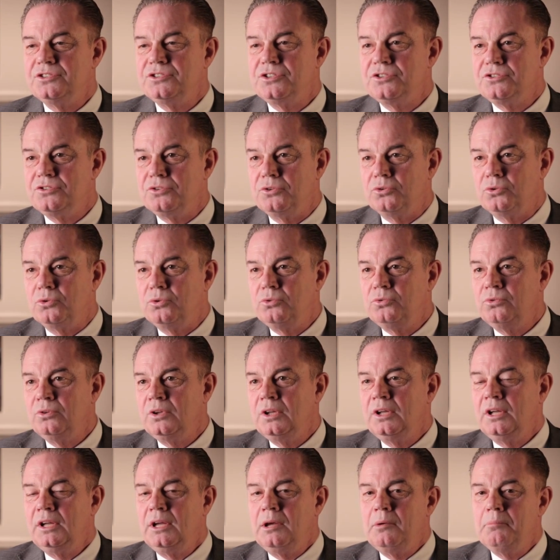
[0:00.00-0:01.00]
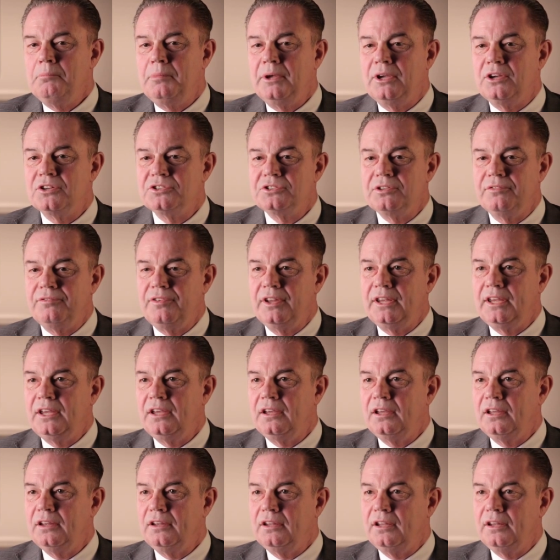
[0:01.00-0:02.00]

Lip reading: as a tool because of the